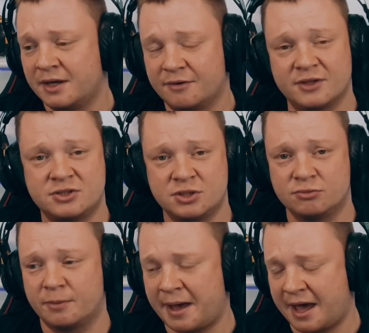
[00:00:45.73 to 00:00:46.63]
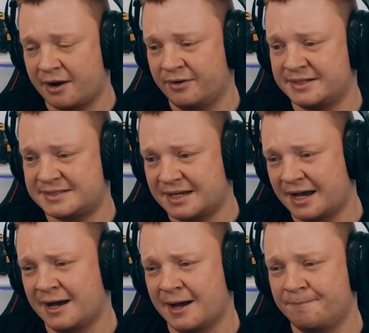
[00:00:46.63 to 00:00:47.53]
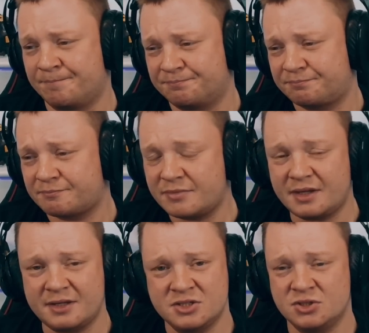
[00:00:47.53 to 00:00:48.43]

If they do repair it, it's